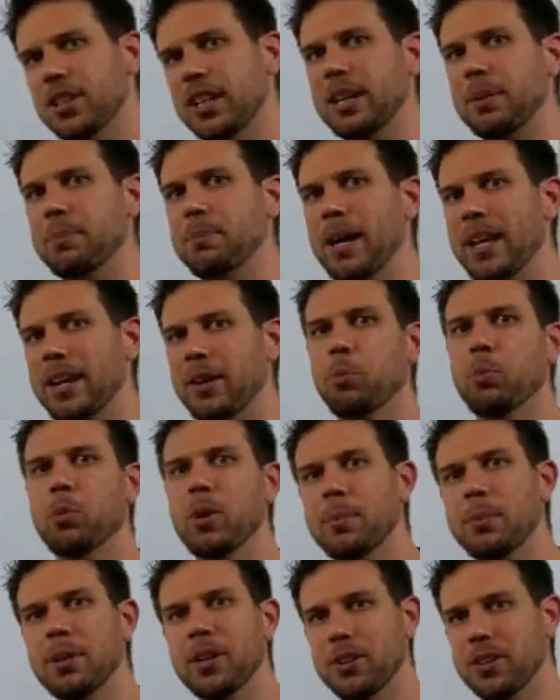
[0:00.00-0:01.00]
like men and
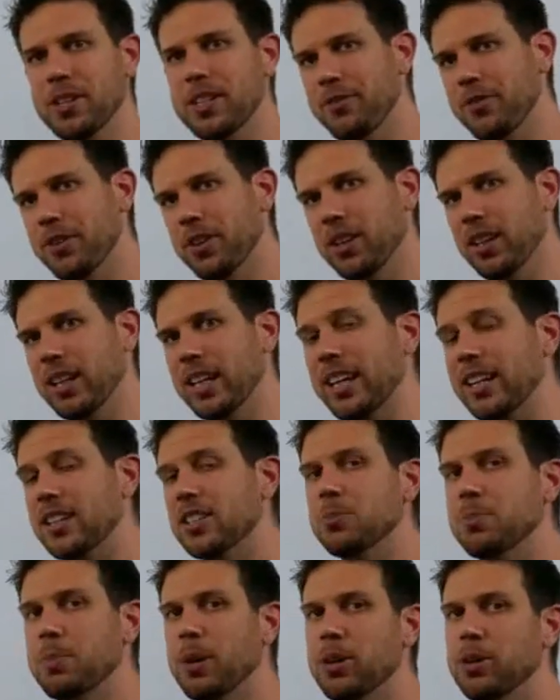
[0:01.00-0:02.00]
women are differently
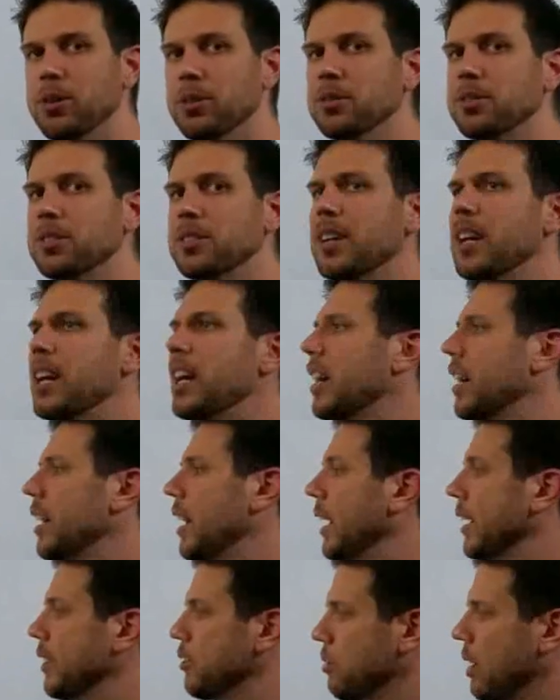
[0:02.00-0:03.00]
exposed.
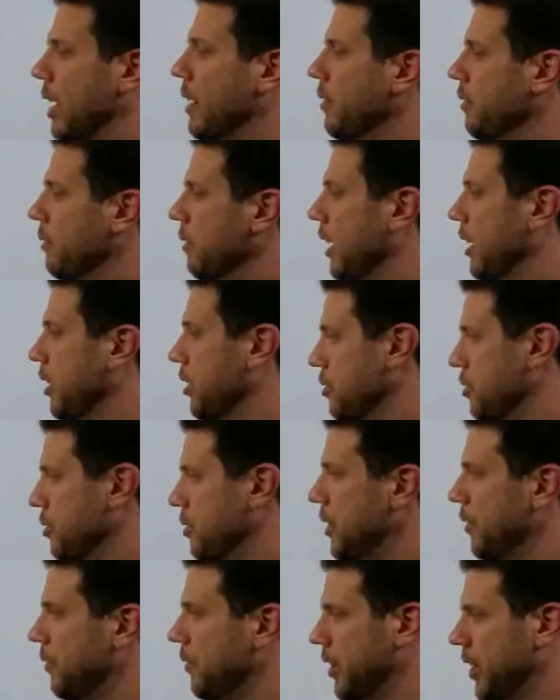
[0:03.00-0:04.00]
Driving records are
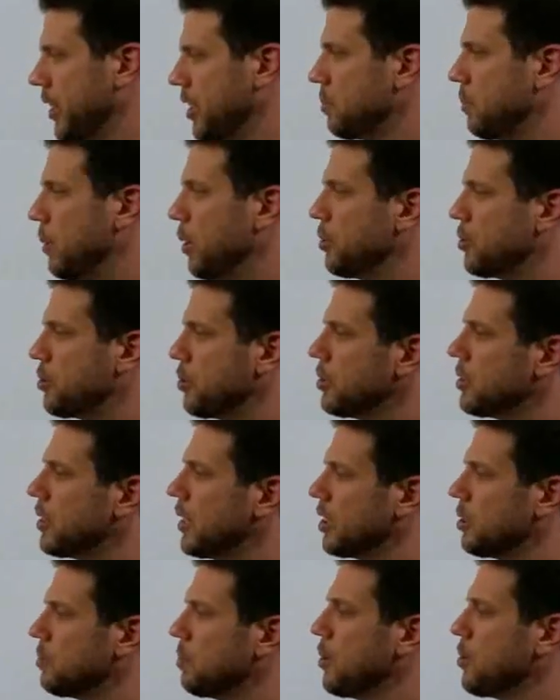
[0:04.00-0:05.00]
different exposures.
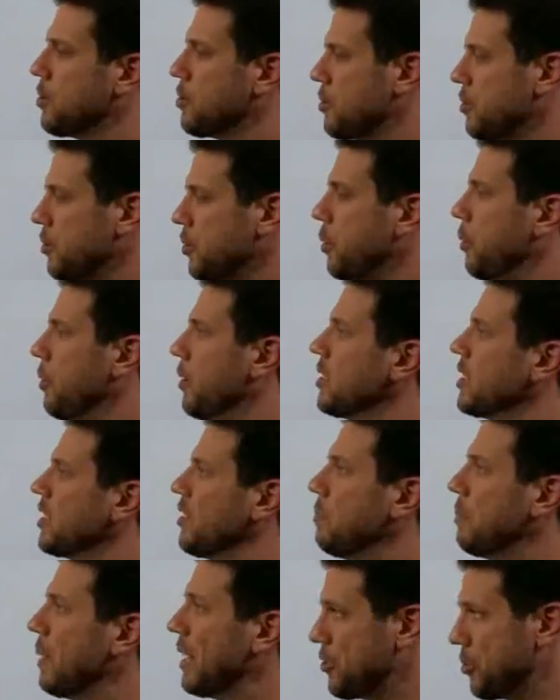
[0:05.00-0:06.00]
Exposures are units
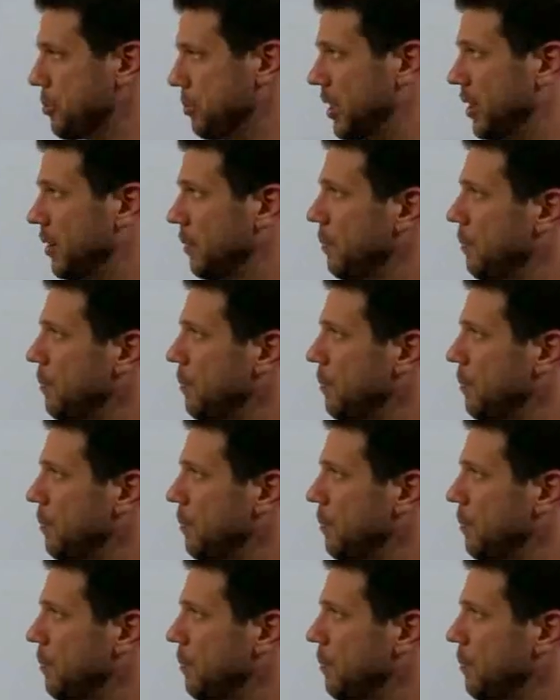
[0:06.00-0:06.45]
of measurement.